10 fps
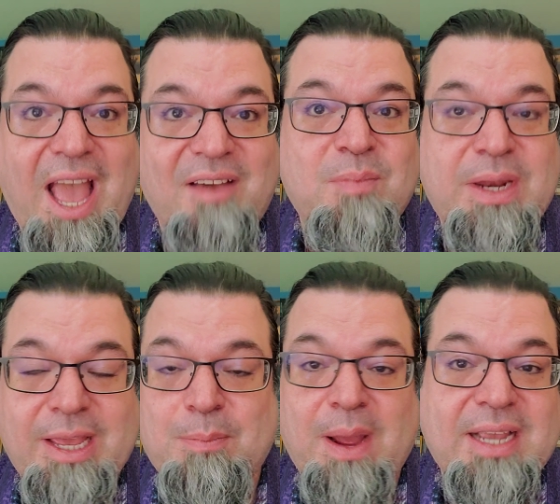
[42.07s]
have been
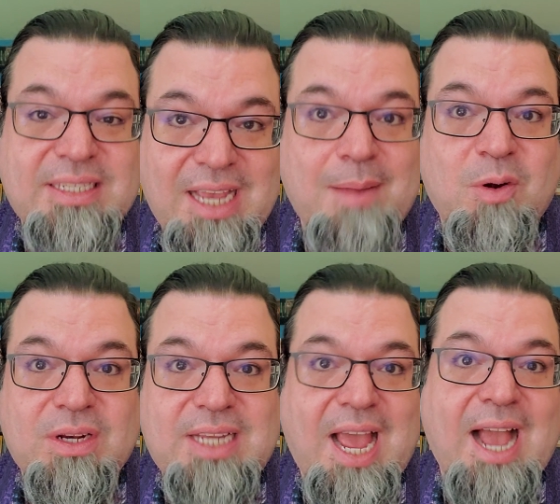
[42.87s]
hit by a cyber
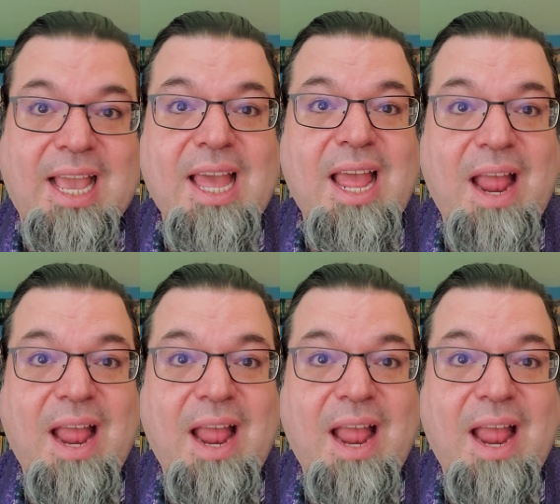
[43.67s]
attack,